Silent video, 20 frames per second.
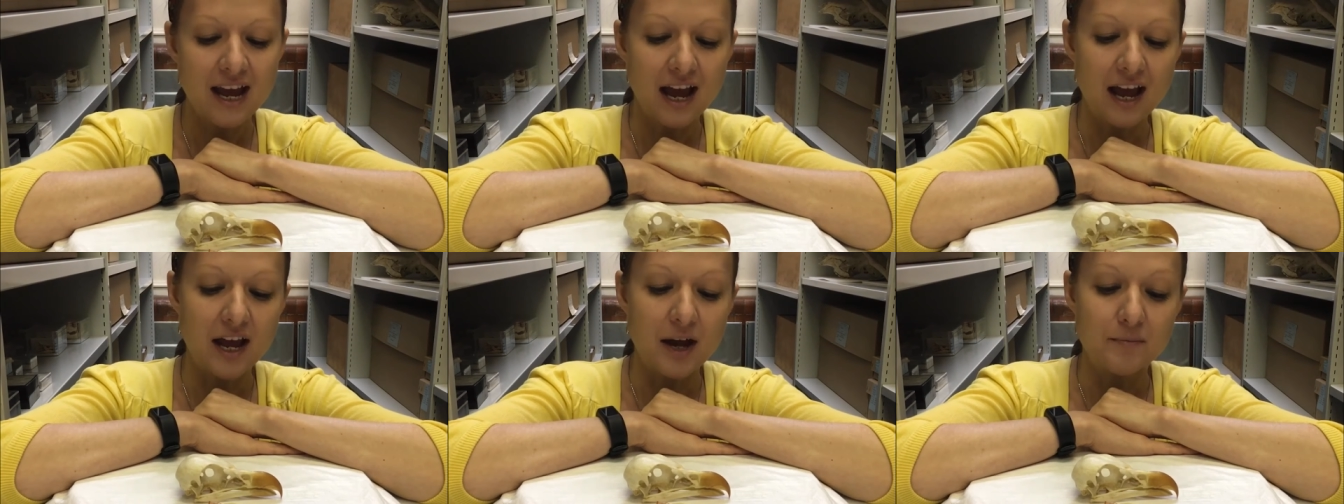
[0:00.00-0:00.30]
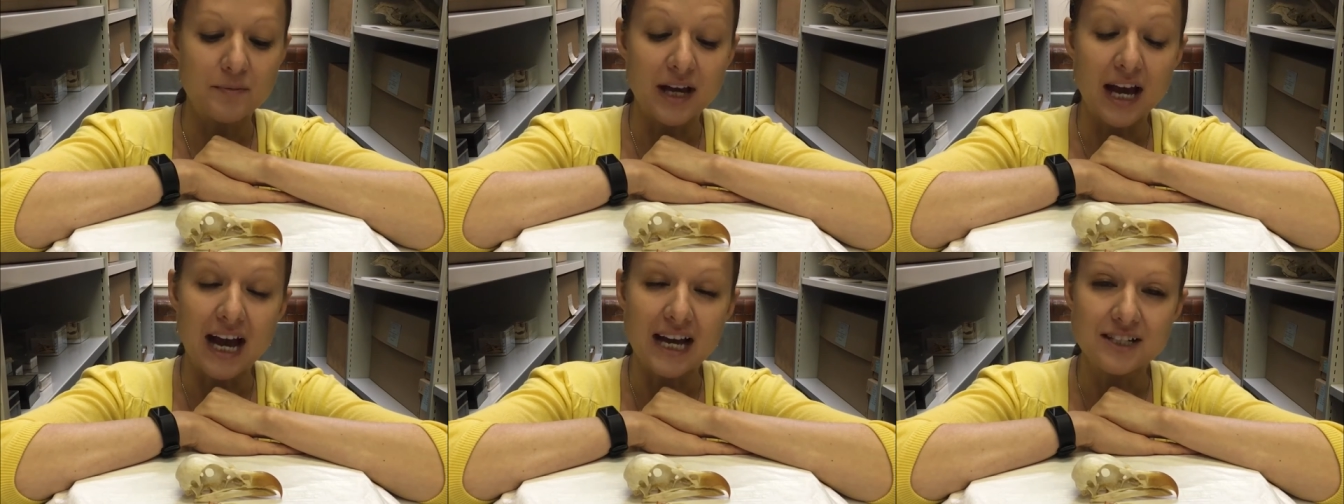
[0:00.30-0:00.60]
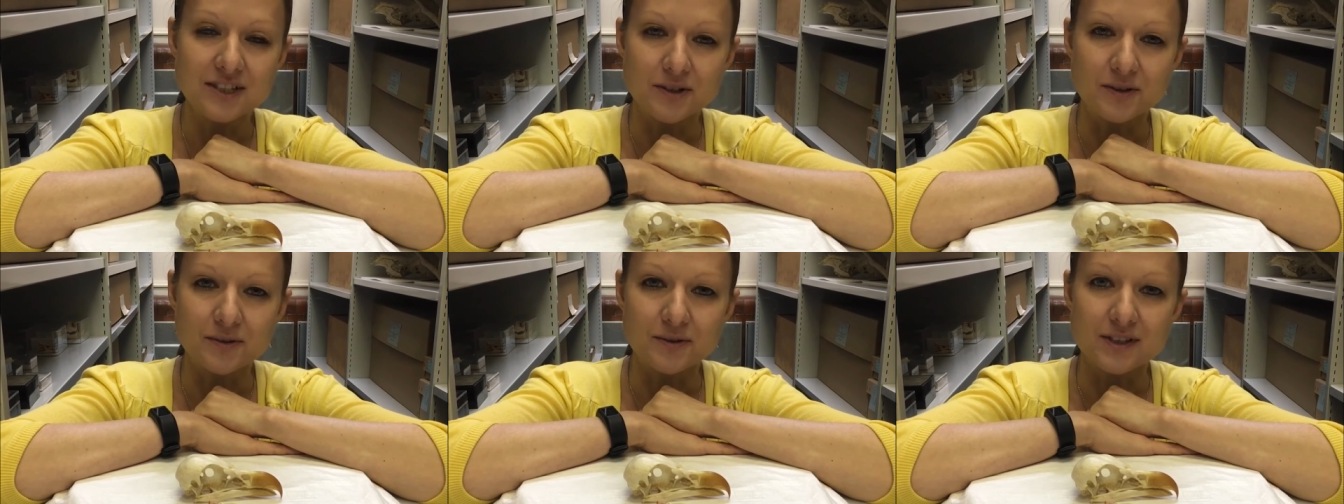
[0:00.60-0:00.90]
Um, the
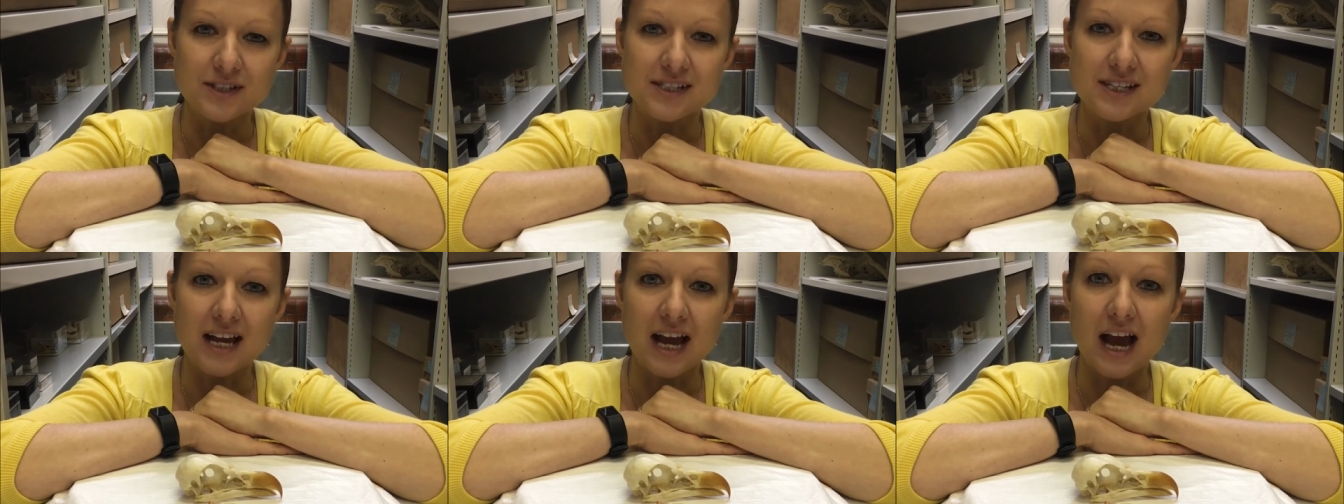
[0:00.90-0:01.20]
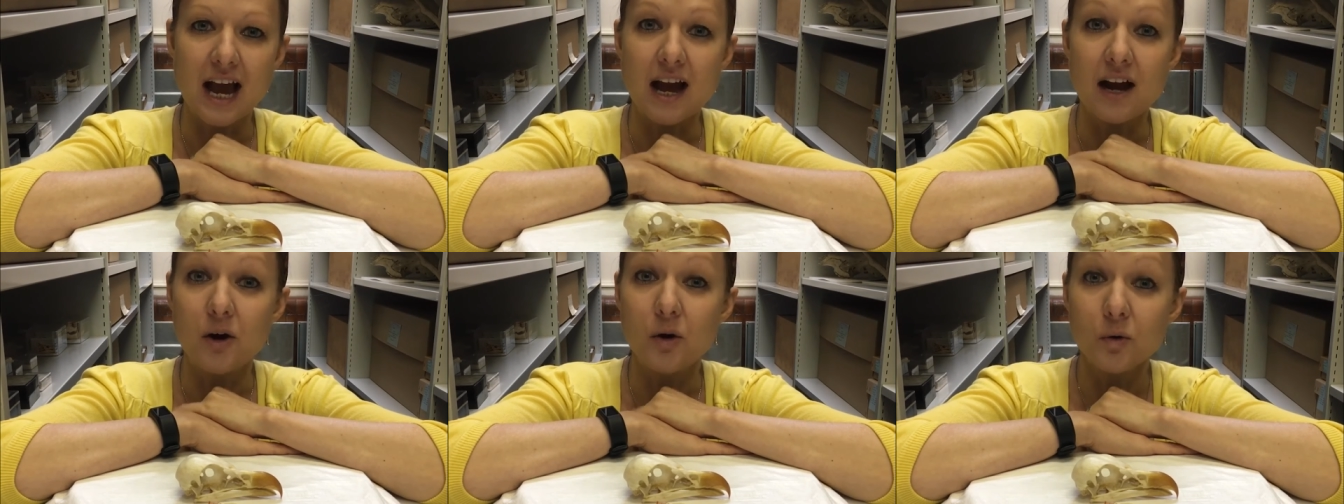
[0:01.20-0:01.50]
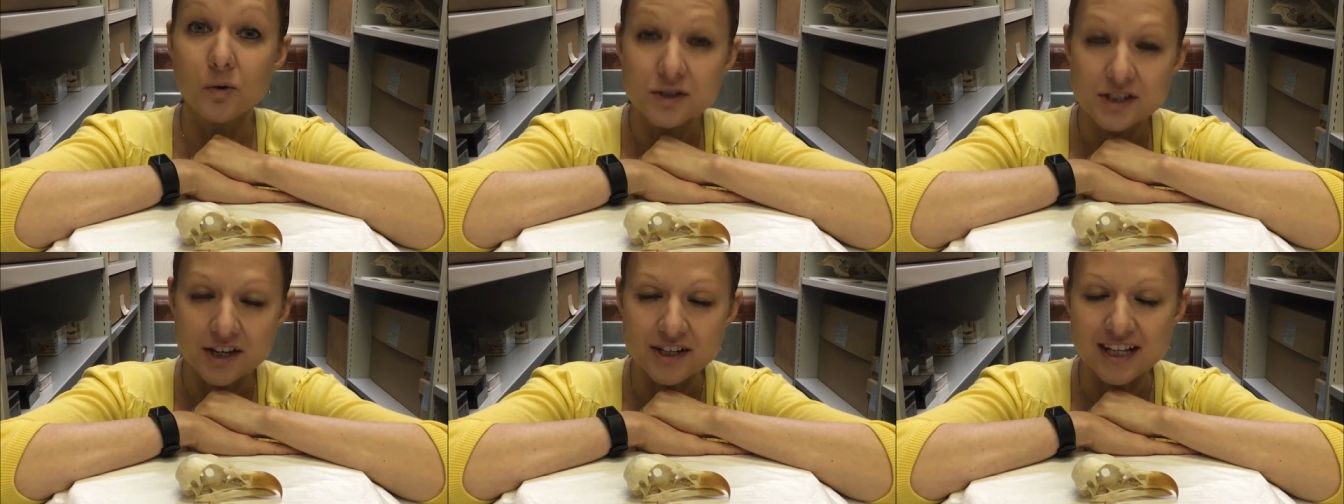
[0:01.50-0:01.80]
adults
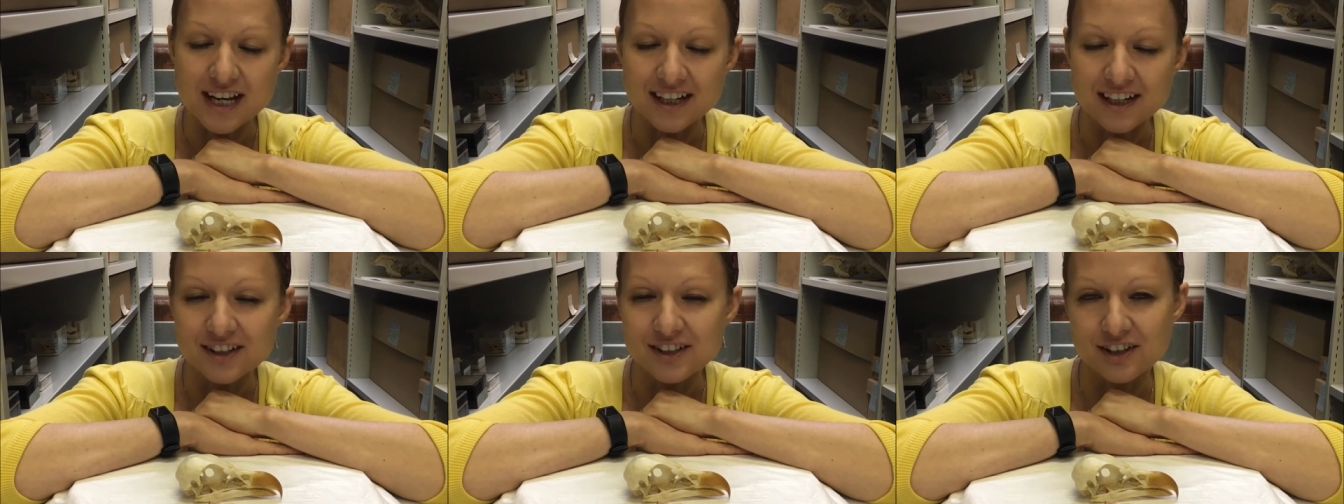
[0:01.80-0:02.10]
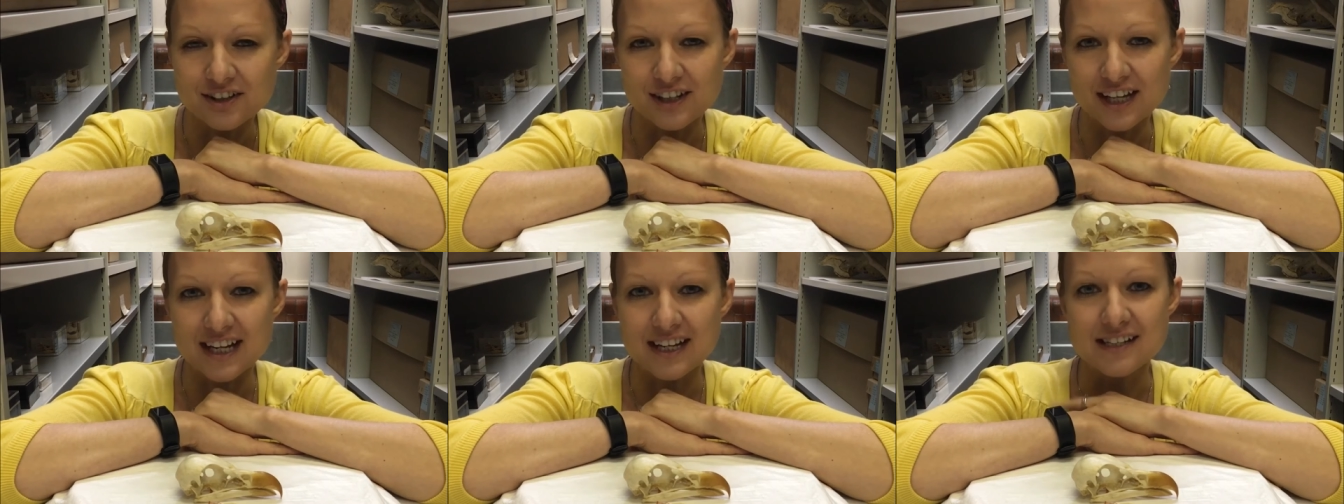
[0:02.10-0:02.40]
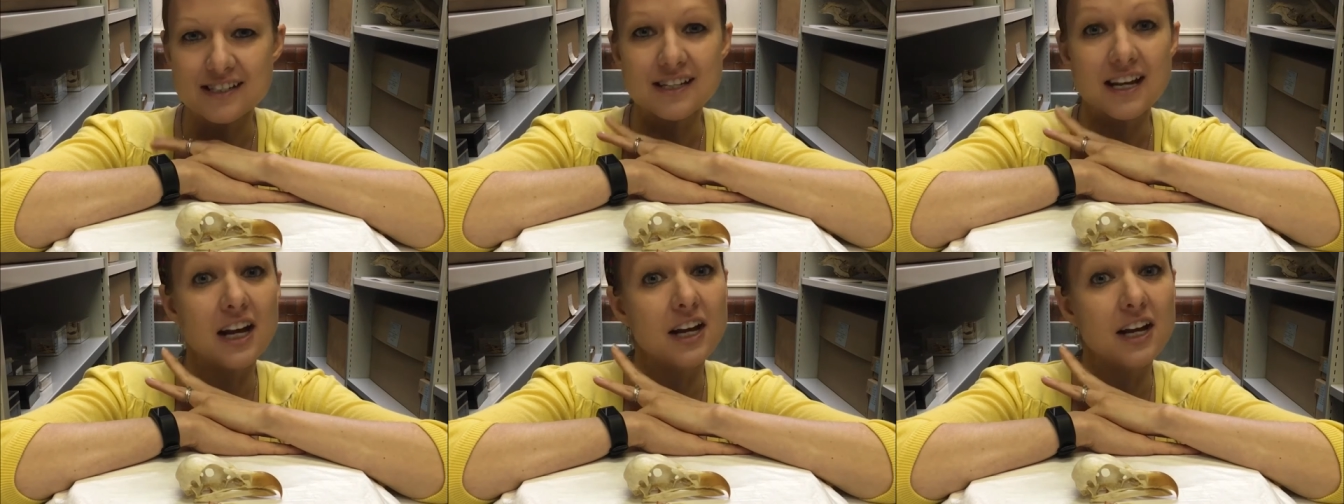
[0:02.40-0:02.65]
also take other things.